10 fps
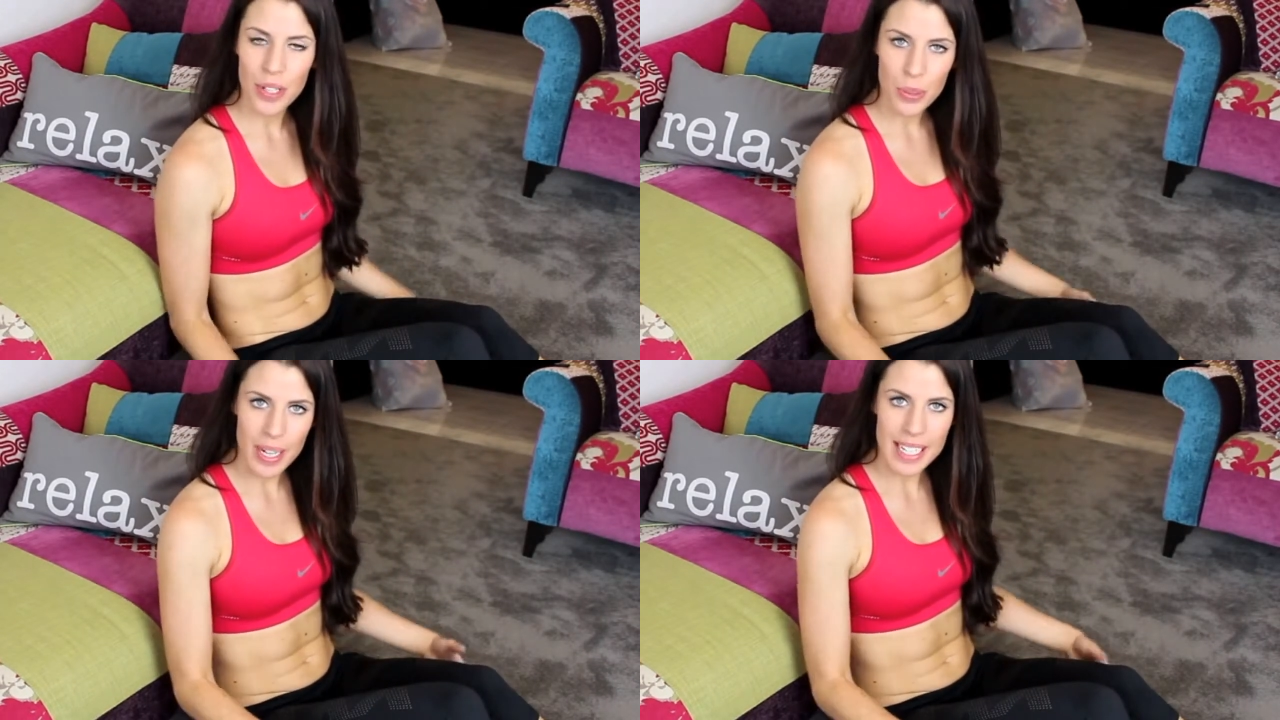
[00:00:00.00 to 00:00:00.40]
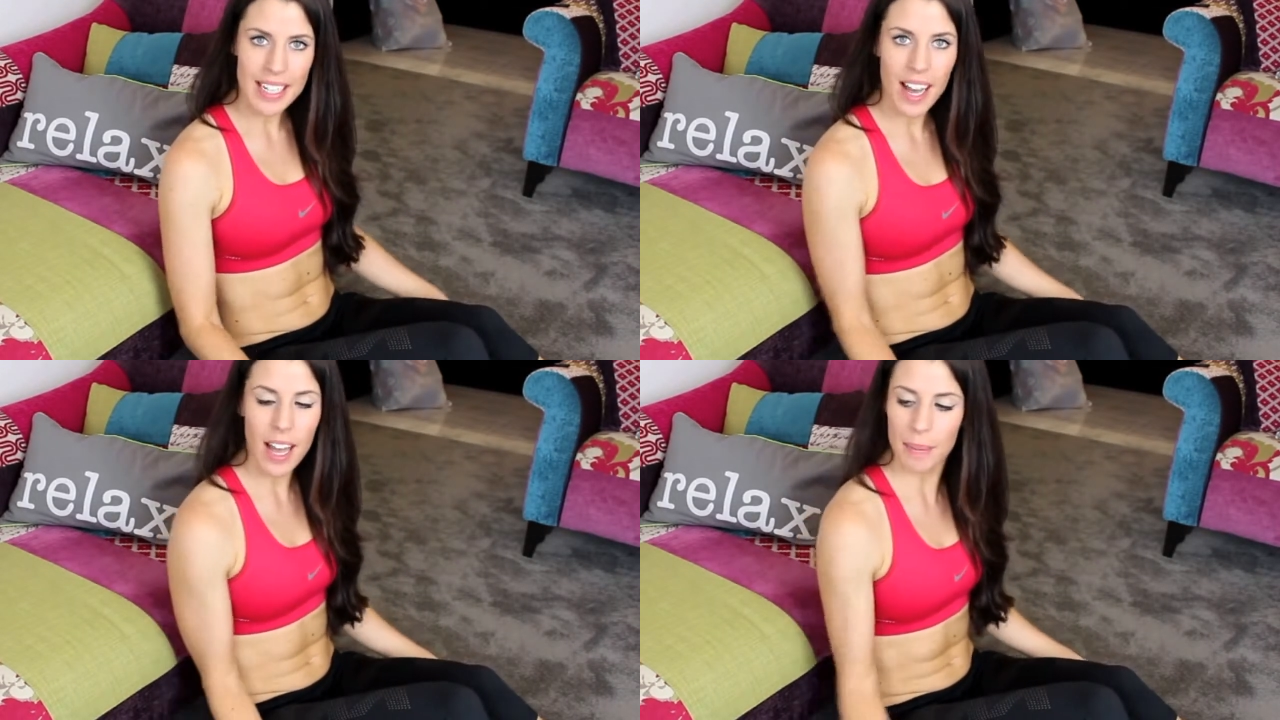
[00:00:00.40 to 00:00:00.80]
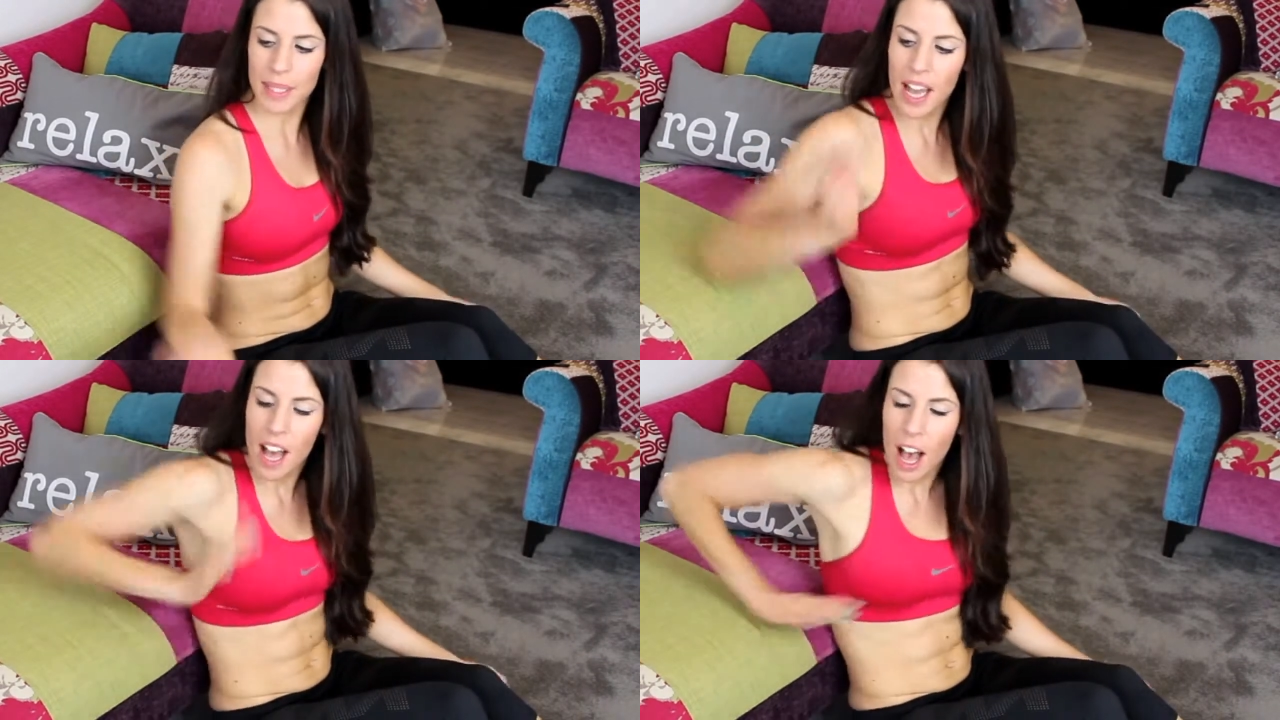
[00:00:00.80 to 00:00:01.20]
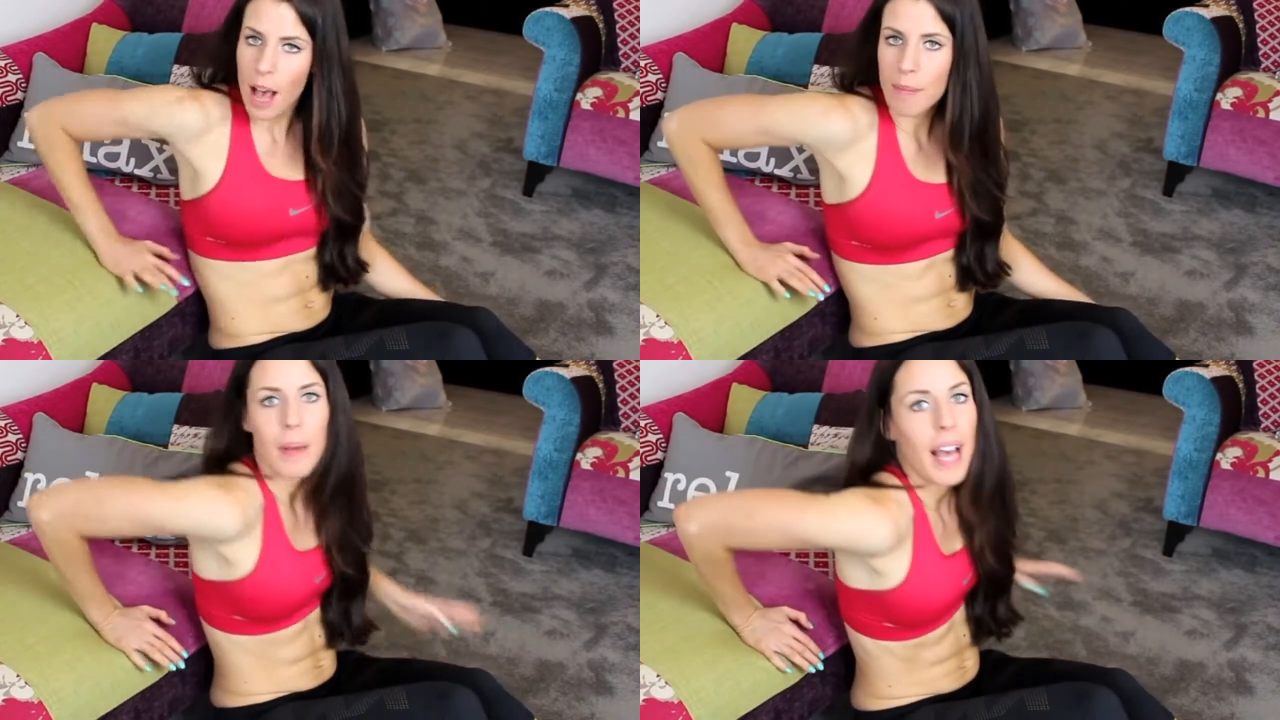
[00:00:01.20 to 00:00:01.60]
it 20 times,
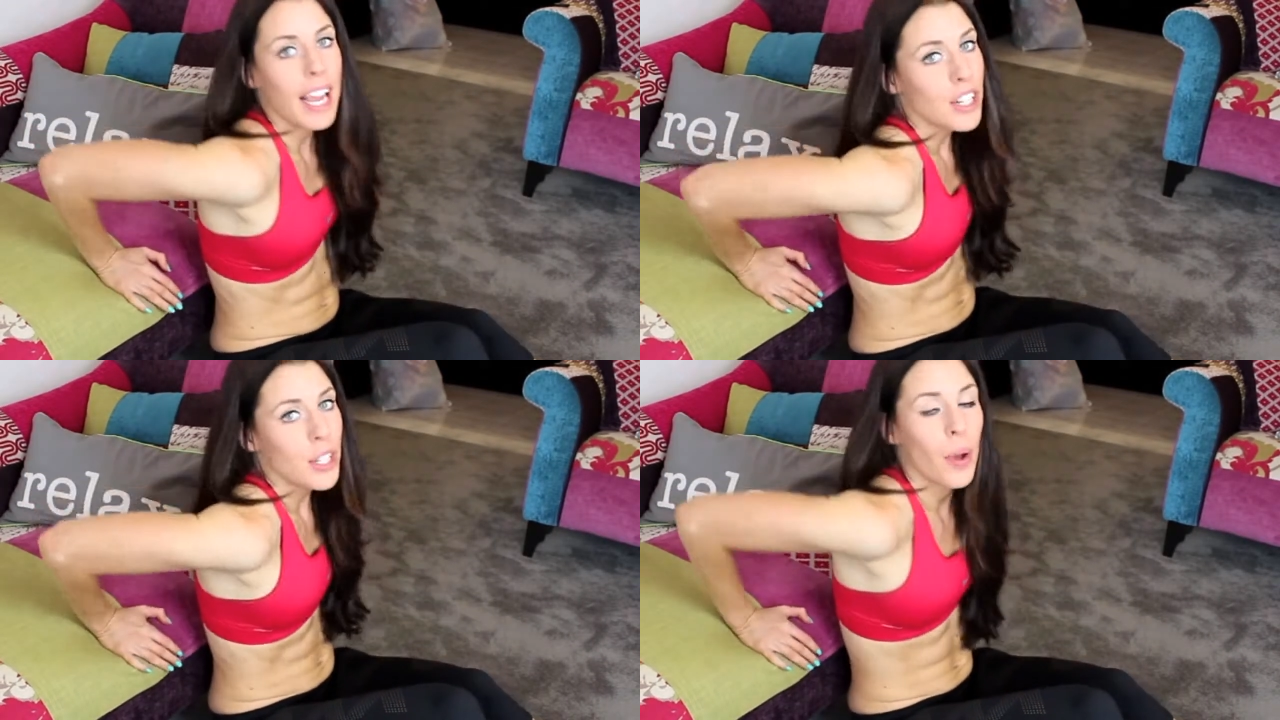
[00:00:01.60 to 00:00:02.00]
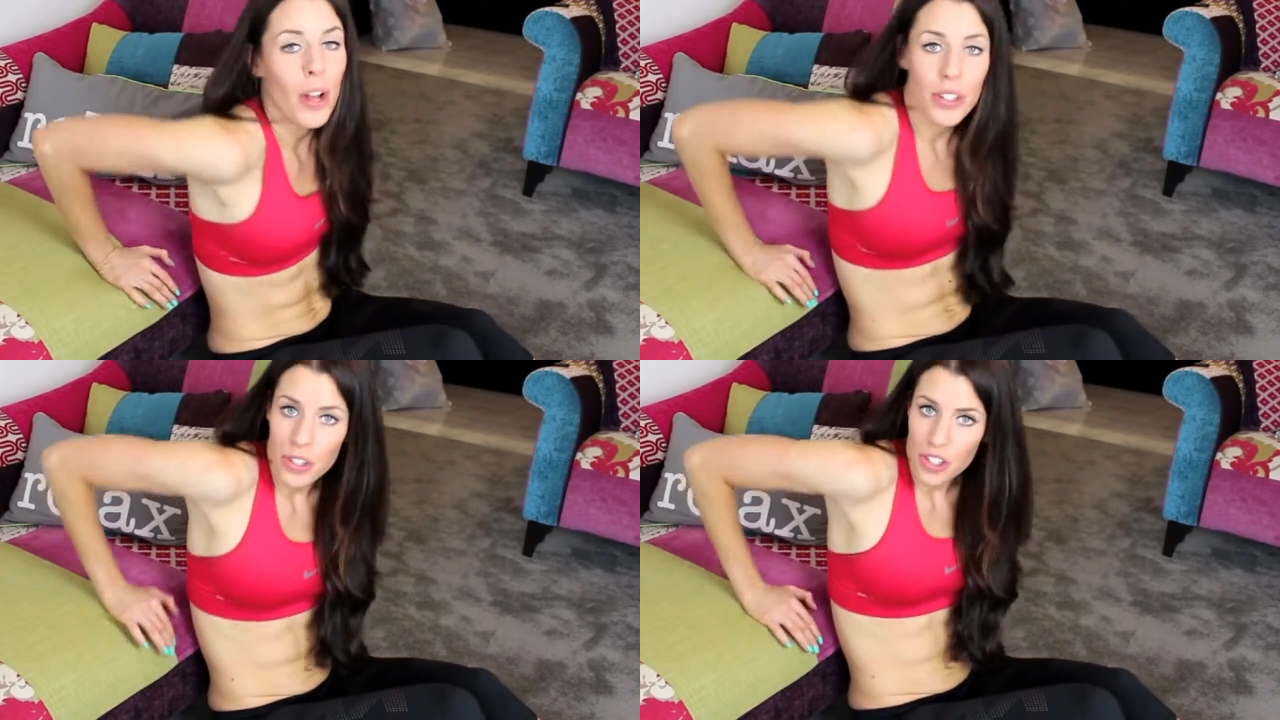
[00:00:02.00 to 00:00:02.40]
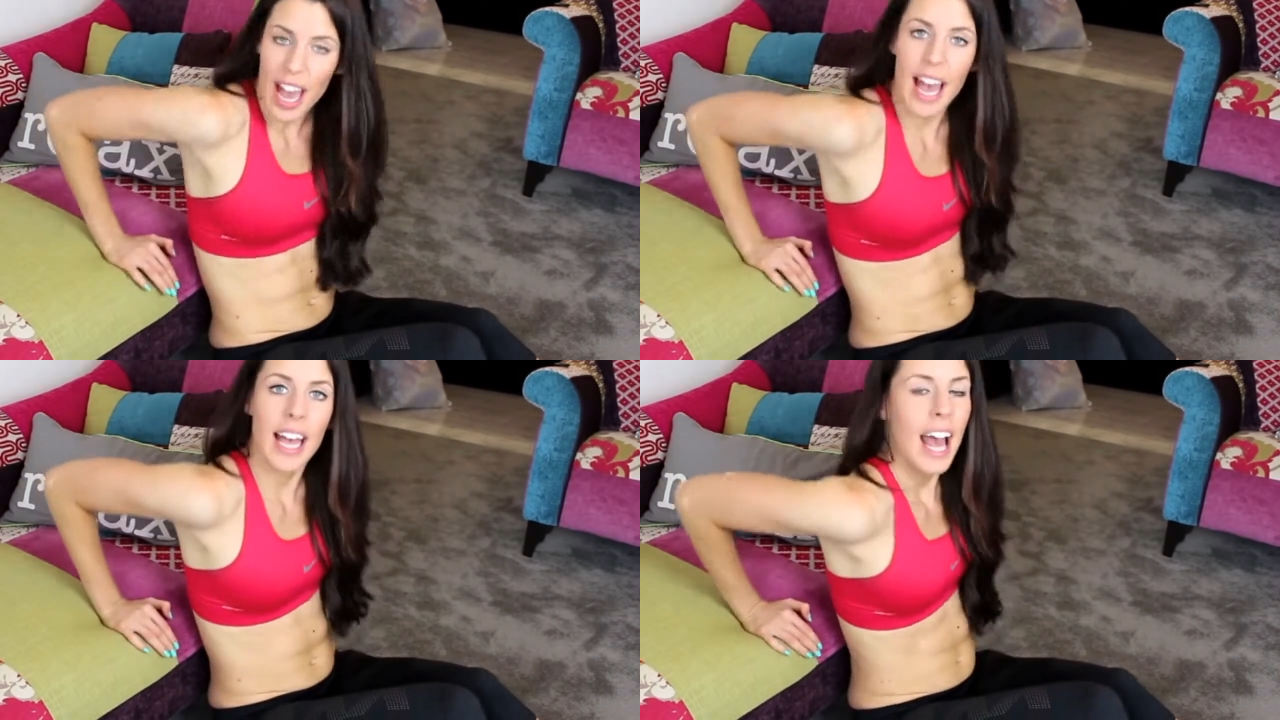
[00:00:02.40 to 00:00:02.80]
arms behind you on your chair